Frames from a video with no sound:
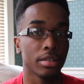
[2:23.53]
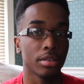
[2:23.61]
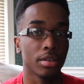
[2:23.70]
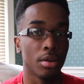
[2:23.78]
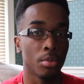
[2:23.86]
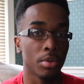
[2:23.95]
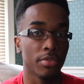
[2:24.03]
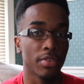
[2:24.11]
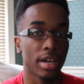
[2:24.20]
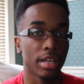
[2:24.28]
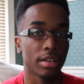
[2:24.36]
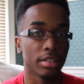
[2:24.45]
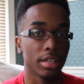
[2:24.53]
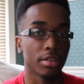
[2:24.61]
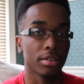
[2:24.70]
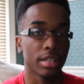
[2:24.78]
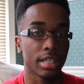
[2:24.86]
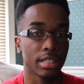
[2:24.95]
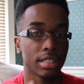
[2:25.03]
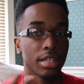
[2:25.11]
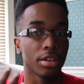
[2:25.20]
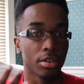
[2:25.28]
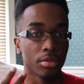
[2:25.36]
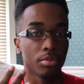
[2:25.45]
we find out later that she
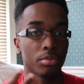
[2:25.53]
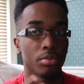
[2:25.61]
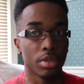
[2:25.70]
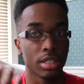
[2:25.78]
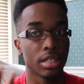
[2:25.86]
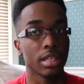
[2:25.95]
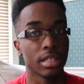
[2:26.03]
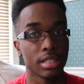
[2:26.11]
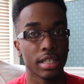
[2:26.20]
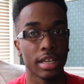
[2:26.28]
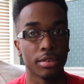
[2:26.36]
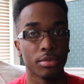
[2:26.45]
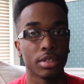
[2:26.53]
heard what he said,